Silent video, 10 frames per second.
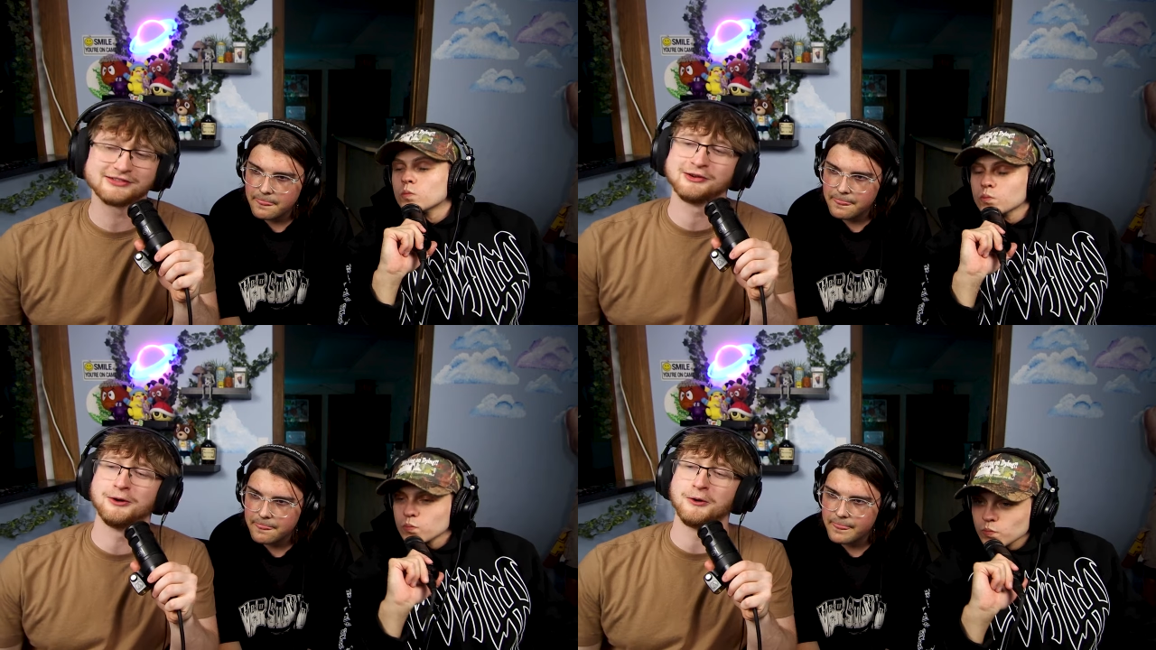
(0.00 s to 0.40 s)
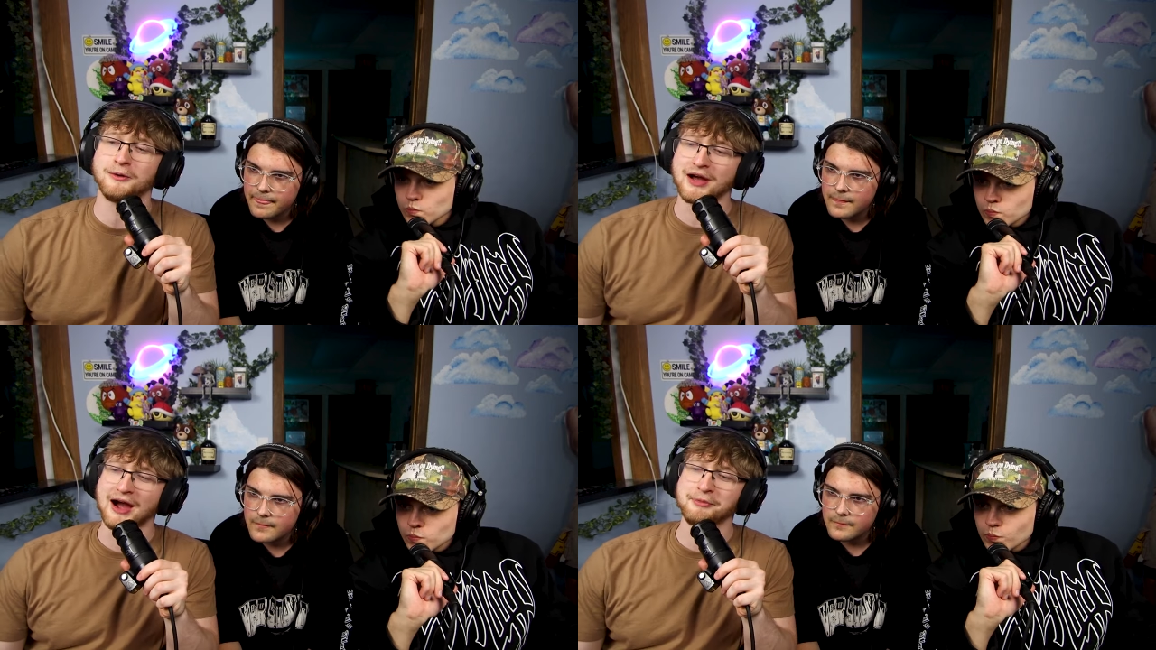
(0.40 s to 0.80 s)

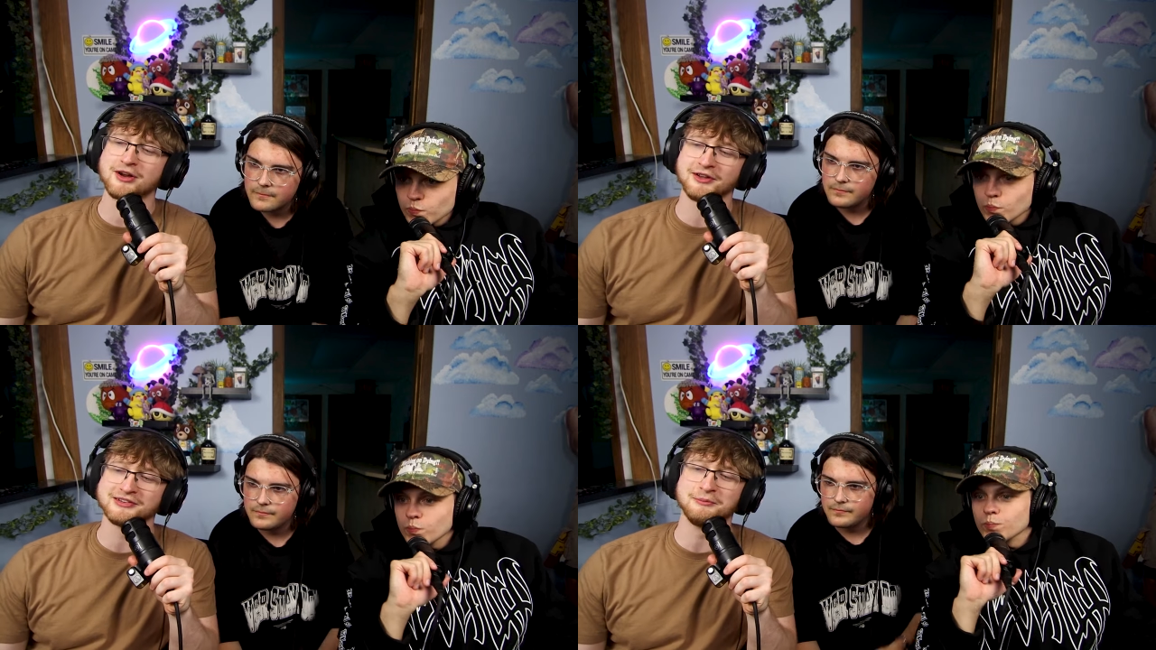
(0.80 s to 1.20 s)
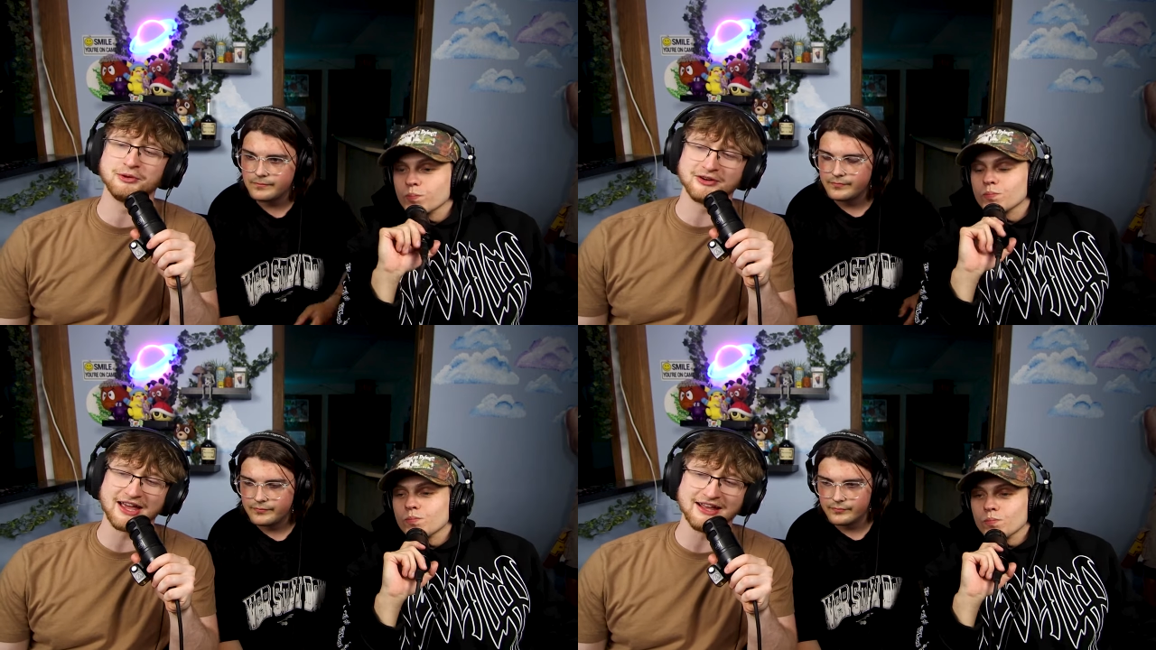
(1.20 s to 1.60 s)
Speaker 1: so I'm the cousin of
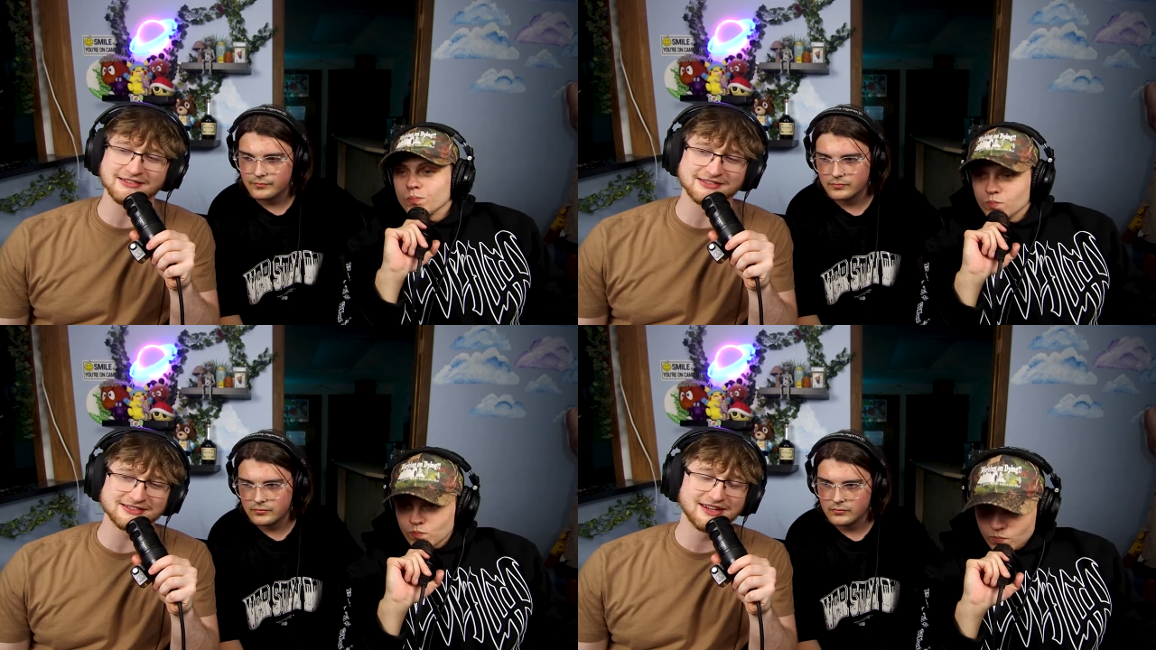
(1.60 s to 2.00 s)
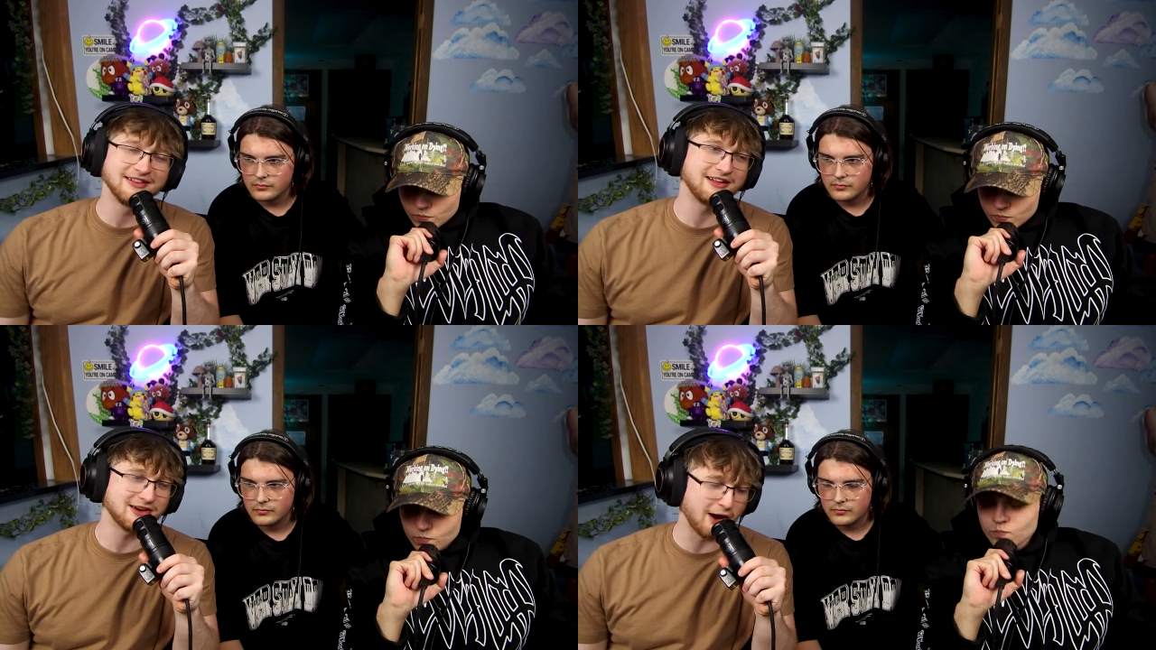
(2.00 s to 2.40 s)
Bill Gates.
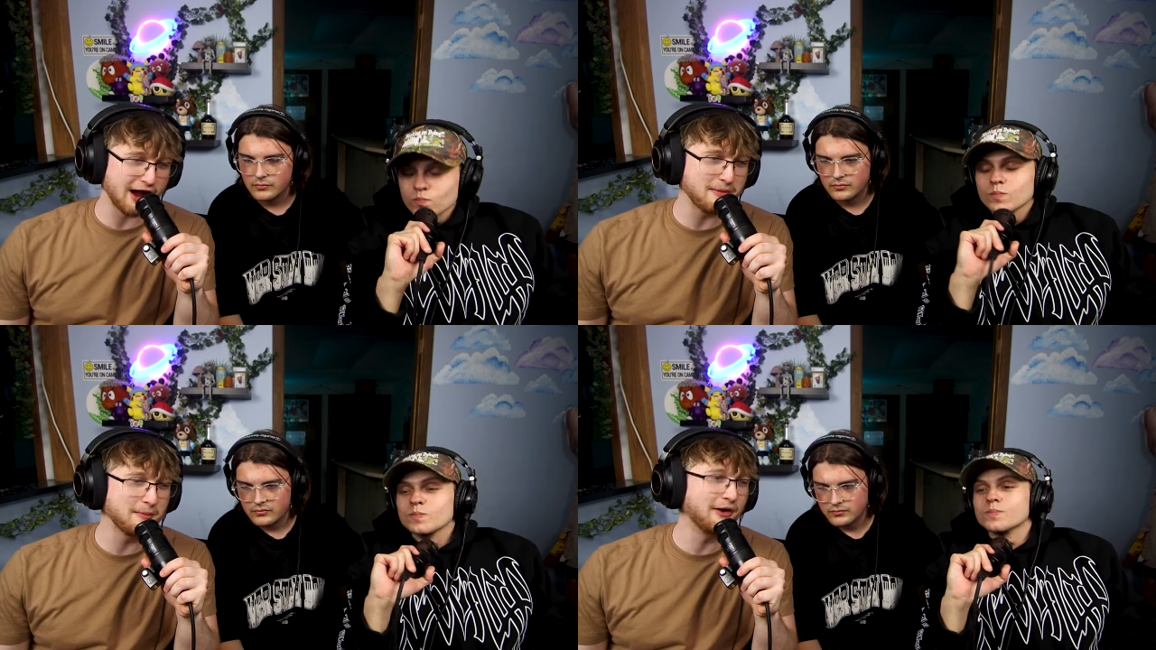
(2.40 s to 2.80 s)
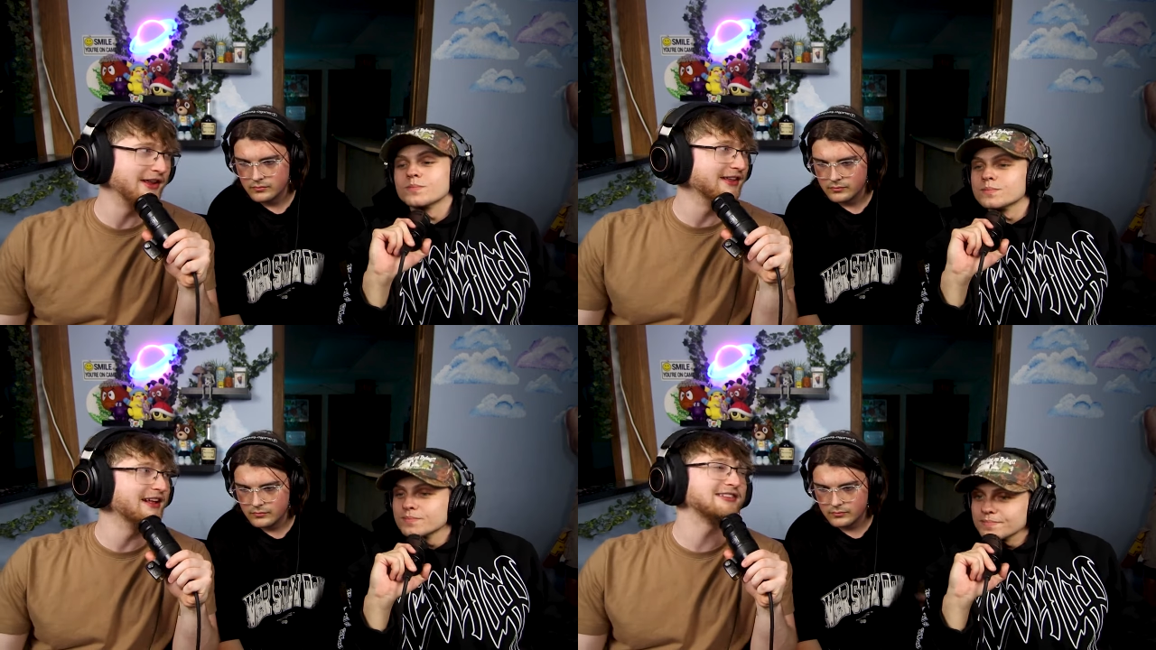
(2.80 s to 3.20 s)
That's how I got my
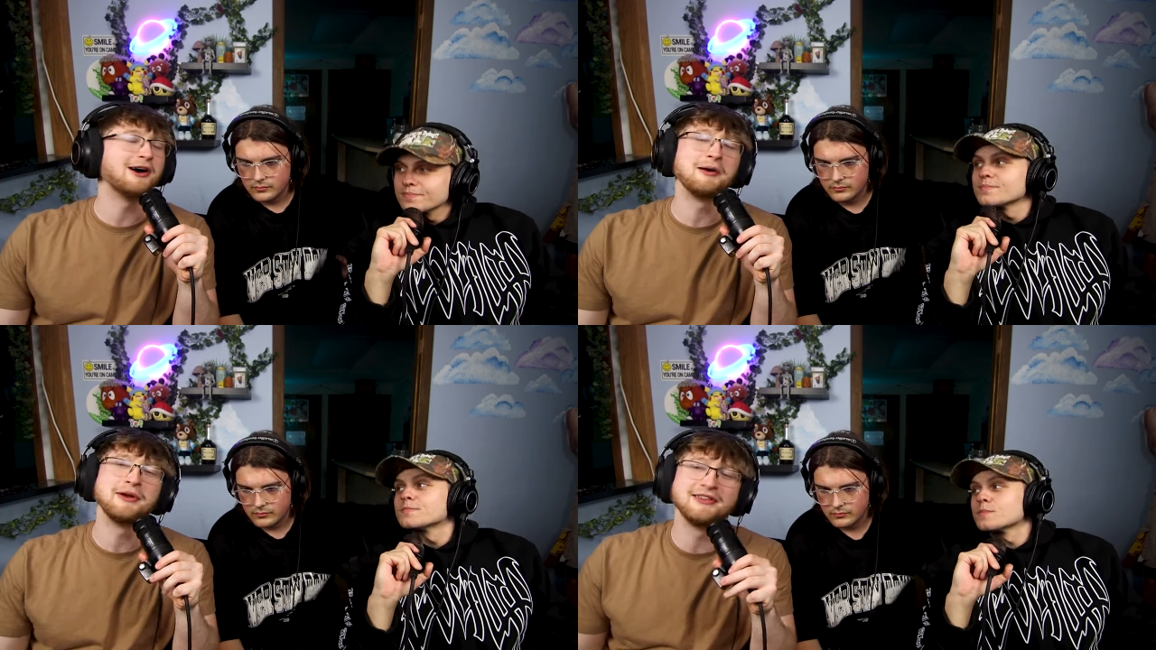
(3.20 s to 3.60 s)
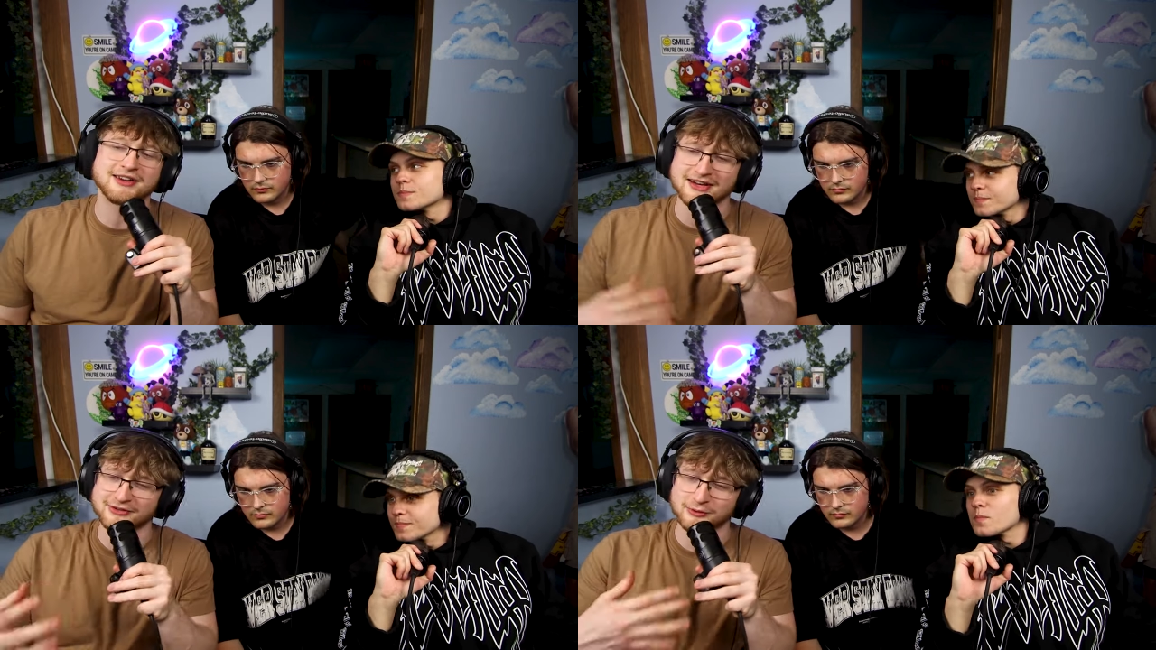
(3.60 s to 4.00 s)
money. That's how I made the
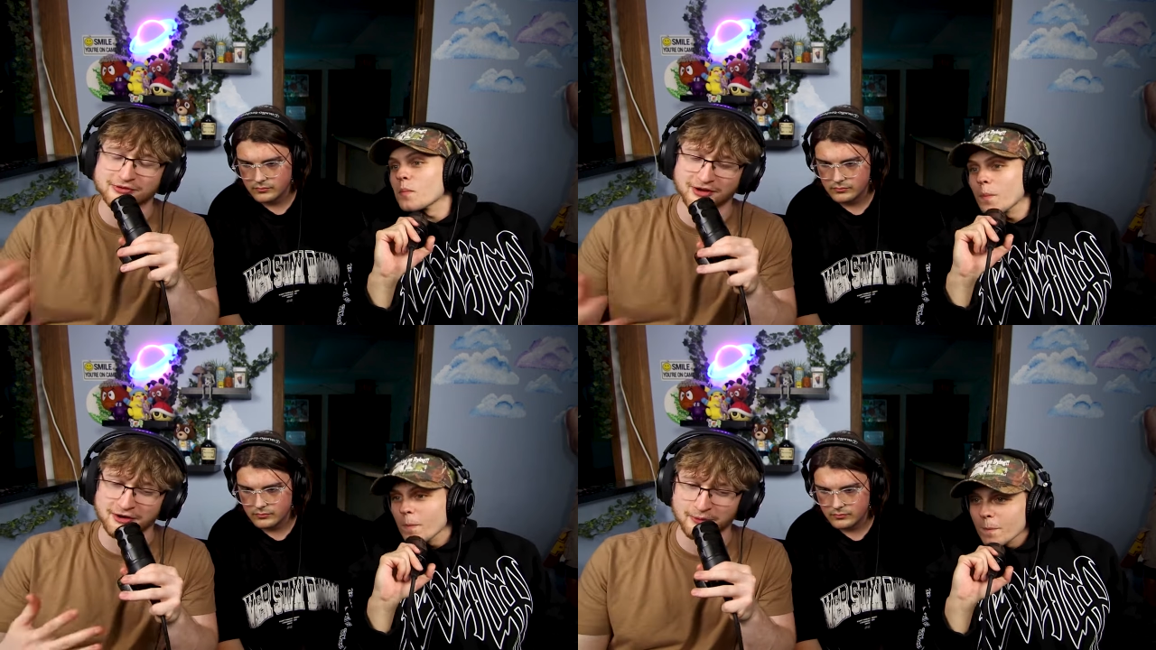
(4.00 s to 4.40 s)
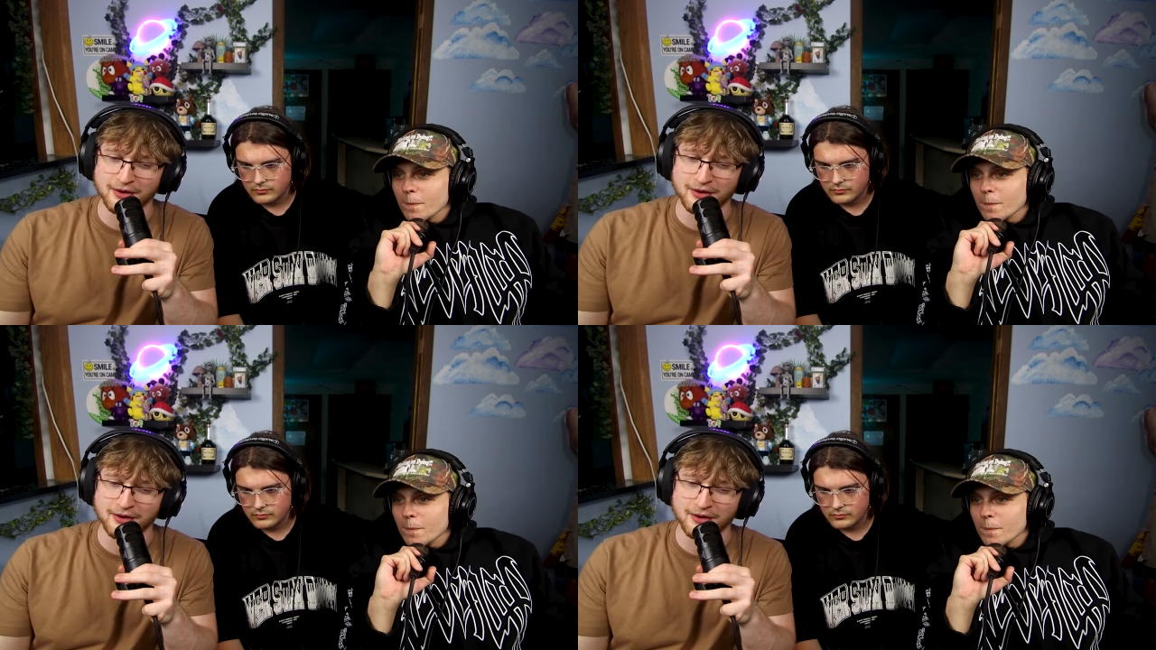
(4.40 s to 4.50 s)
connection with Saudi